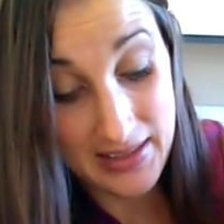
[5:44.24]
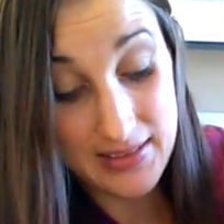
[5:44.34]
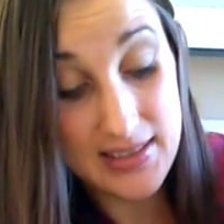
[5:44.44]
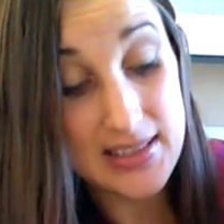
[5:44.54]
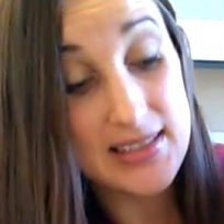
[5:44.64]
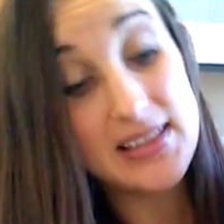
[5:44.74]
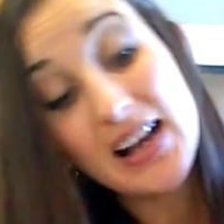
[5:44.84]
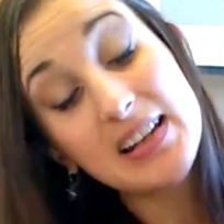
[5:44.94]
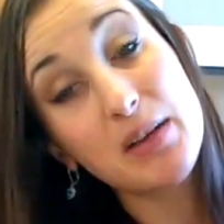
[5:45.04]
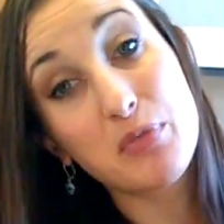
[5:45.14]
This is
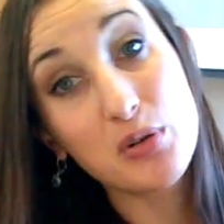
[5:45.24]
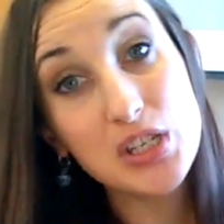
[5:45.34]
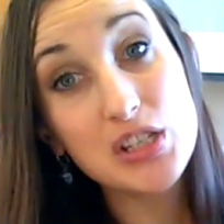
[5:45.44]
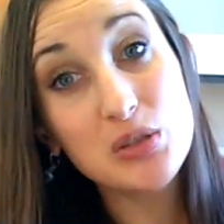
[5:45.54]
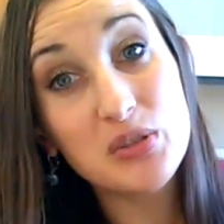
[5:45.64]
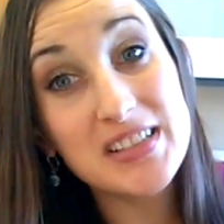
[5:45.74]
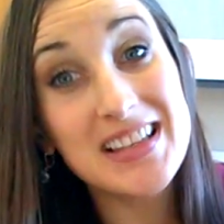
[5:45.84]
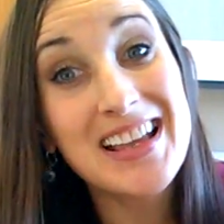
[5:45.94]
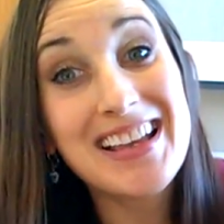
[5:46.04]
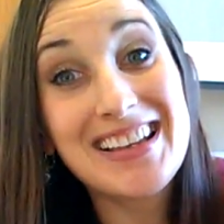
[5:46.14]
not a protein
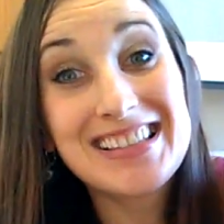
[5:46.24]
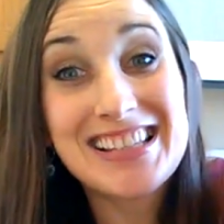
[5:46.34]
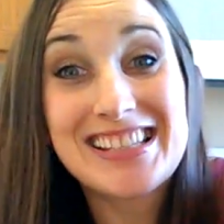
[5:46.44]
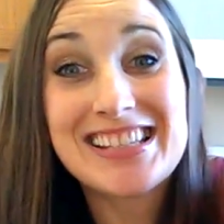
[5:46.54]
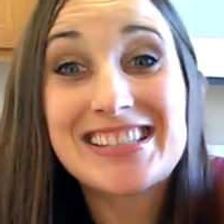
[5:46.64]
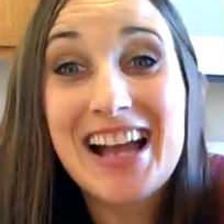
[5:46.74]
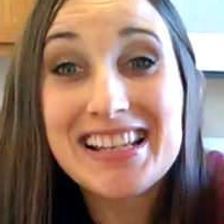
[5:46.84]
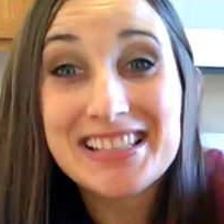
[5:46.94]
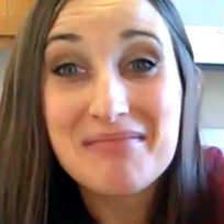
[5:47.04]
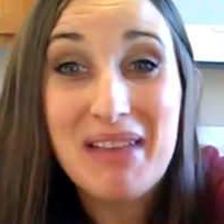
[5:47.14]
source, this is just
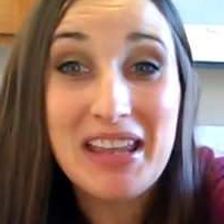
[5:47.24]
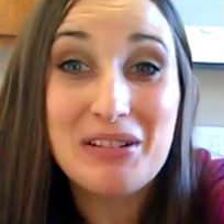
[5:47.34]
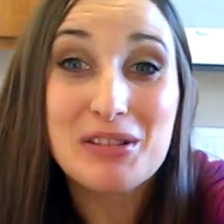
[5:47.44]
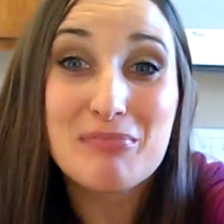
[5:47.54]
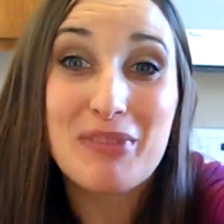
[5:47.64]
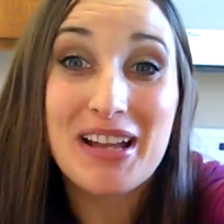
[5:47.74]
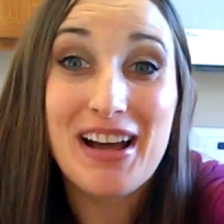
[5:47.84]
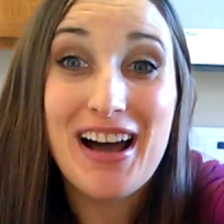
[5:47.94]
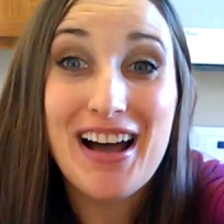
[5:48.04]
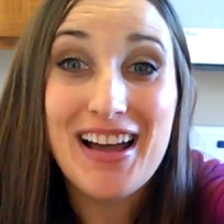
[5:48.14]
diced tomatoes,
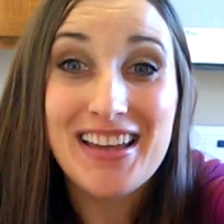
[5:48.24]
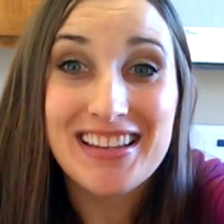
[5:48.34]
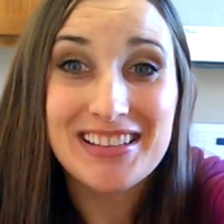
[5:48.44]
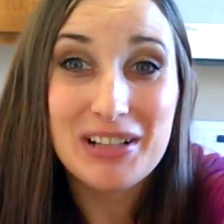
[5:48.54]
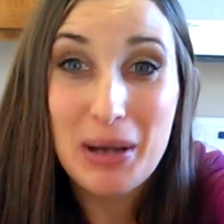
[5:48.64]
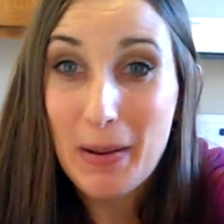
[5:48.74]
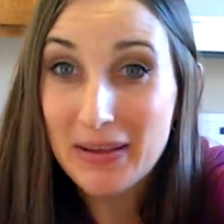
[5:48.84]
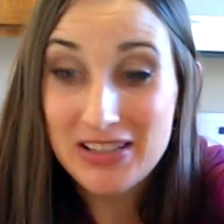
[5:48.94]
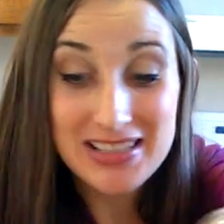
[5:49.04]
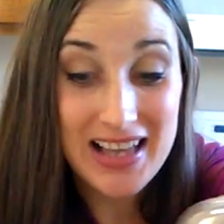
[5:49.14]
but I
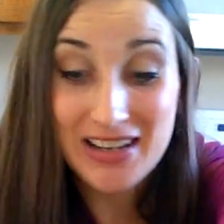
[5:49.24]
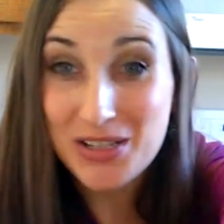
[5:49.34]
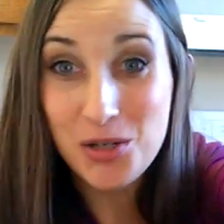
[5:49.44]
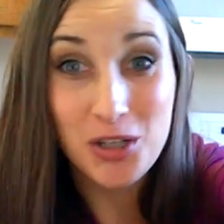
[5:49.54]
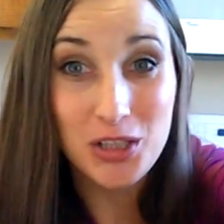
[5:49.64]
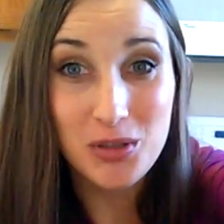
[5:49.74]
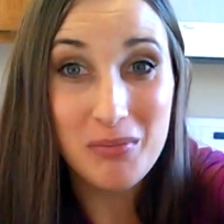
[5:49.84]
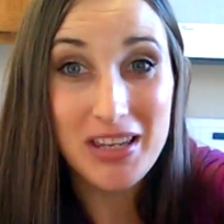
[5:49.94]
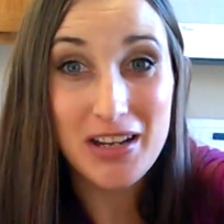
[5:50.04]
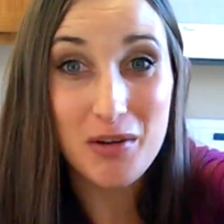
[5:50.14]
decided to include
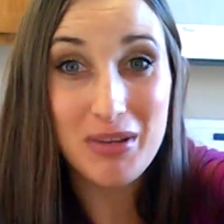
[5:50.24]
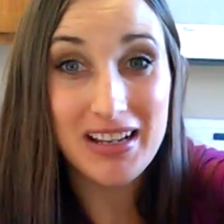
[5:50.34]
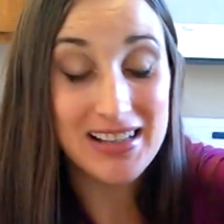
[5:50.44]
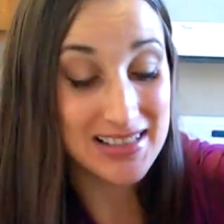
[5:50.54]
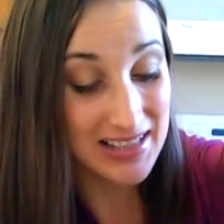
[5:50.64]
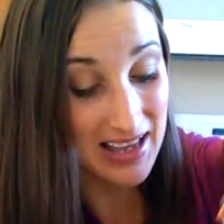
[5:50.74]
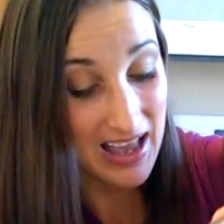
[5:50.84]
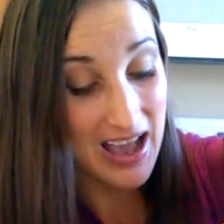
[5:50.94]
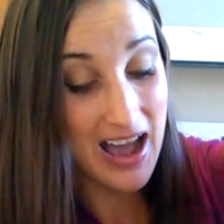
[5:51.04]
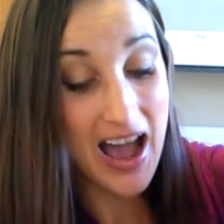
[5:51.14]
it here because
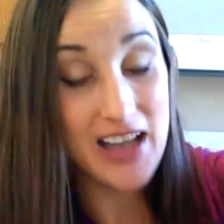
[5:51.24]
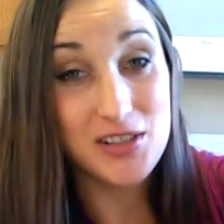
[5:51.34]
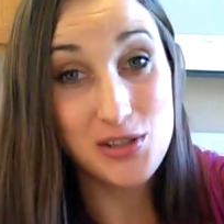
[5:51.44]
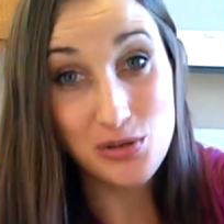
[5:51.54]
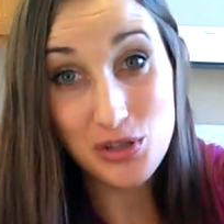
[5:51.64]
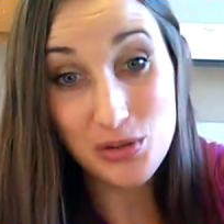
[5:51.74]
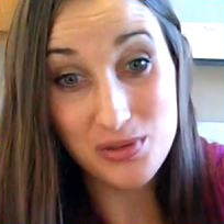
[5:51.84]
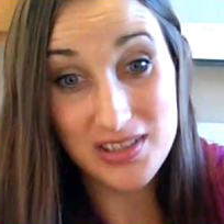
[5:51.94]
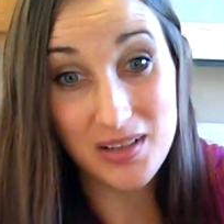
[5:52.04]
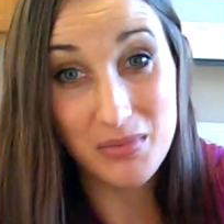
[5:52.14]
I do
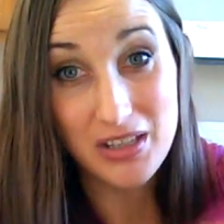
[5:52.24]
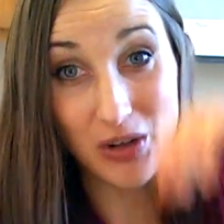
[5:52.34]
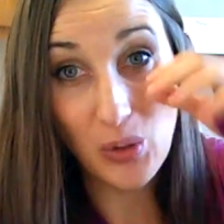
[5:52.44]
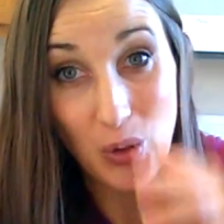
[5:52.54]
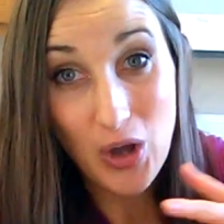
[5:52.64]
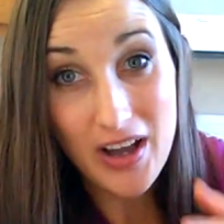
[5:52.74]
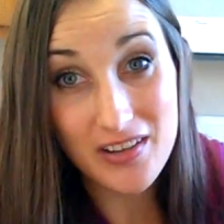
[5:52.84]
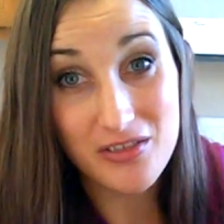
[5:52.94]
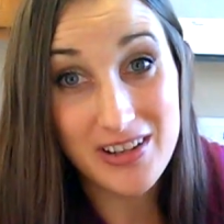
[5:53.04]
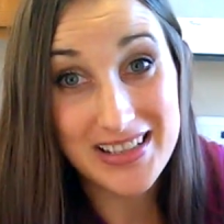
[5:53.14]
use them in a
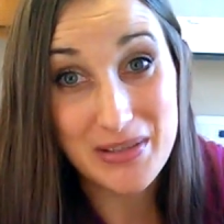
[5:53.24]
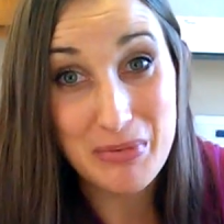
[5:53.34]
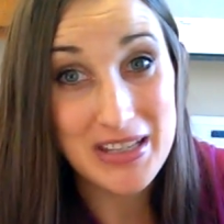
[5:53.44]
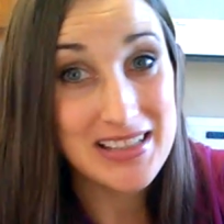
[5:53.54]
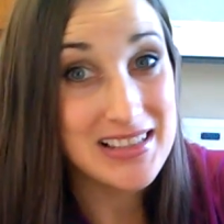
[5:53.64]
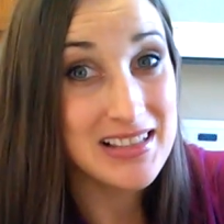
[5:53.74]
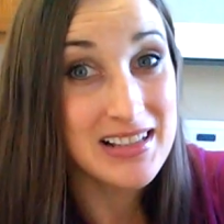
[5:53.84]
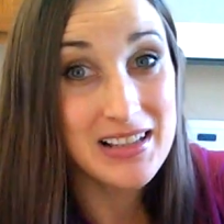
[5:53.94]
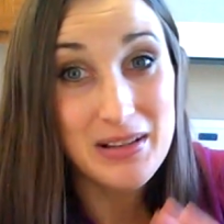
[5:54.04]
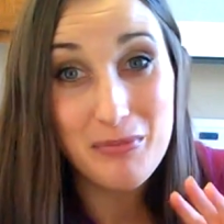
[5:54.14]
lot of recipes.
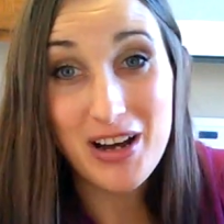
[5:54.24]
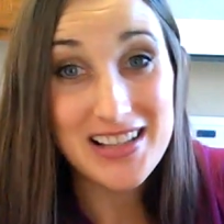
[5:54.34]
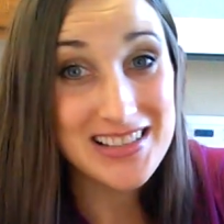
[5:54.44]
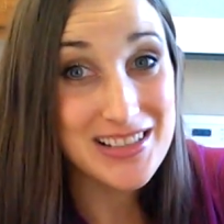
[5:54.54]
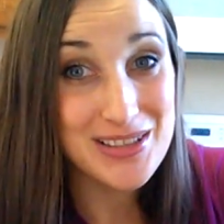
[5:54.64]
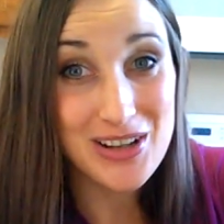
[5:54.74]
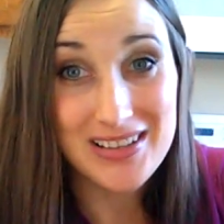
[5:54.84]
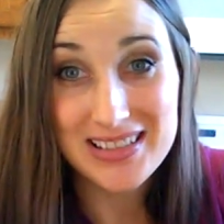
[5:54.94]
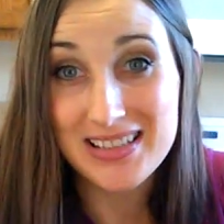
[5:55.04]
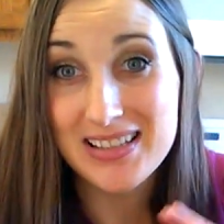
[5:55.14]
Pasta
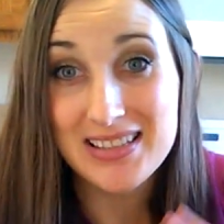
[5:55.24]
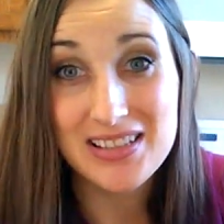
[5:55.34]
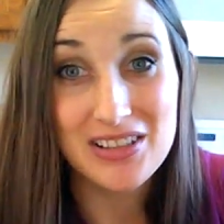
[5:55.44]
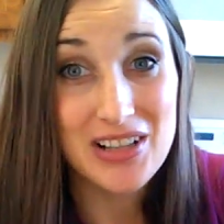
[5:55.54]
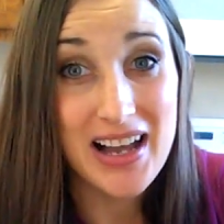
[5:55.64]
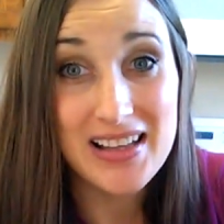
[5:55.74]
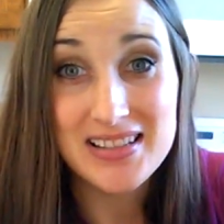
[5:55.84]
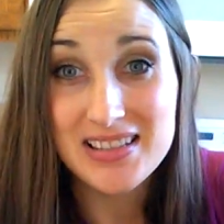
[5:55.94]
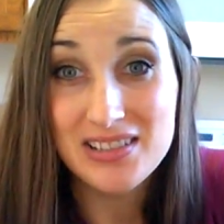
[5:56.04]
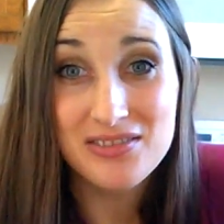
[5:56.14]
sauces, all
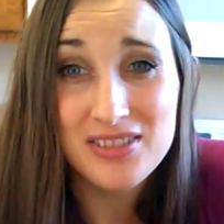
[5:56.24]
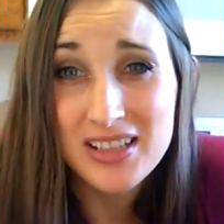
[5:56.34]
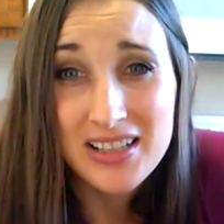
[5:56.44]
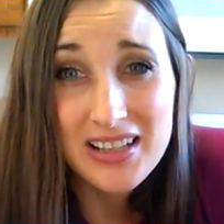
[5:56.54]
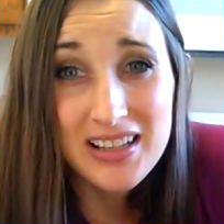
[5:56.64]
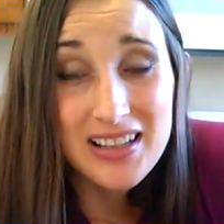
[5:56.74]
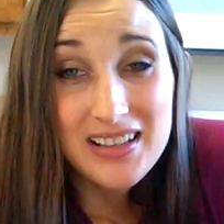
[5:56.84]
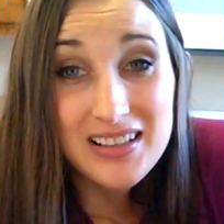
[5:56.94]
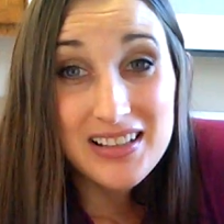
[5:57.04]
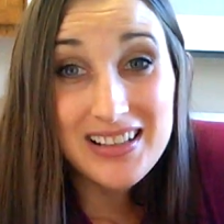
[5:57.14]
kinds of
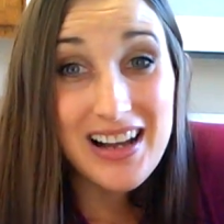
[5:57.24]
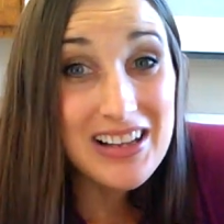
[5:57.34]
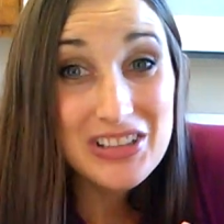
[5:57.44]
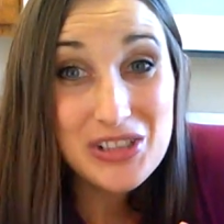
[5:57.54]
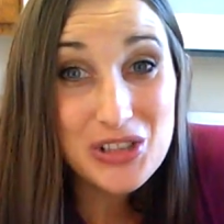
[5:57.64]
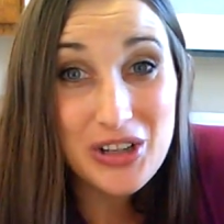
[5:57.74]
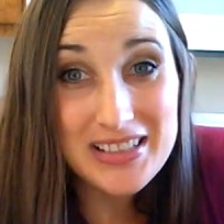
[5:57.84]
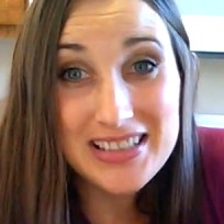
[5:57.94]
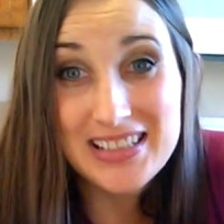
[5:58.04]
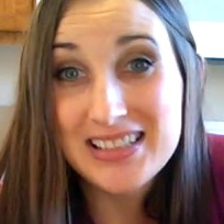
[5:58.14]
other
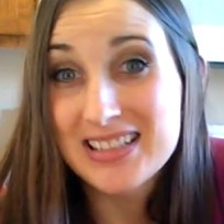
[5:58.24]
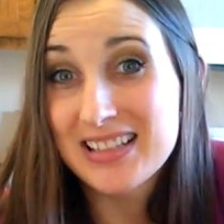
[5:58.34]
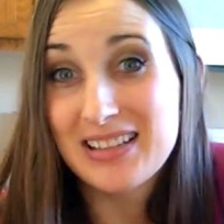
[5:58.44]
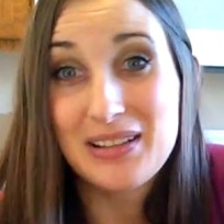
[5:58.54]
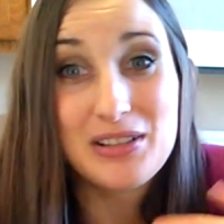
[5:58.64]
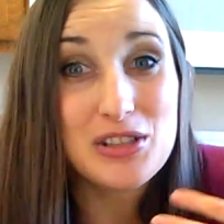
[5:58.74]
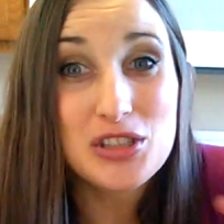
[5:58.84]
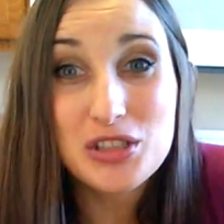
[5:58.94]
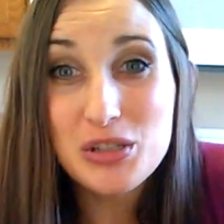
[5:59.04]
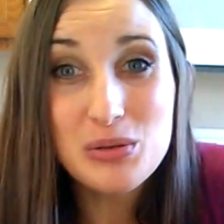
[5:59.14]
sauces,
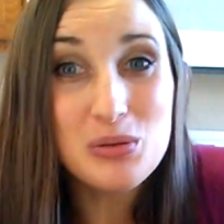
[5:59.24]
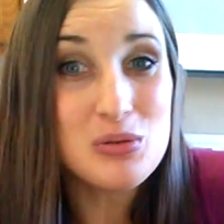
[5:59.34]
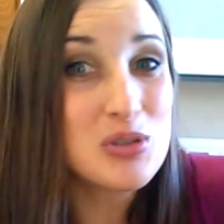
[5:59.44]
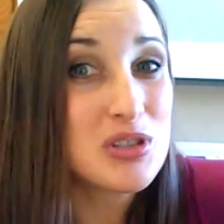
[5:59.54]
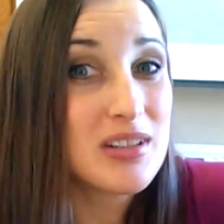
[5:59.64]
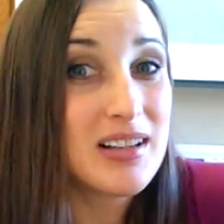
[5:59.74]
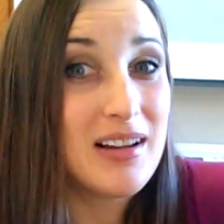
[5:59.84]
stews,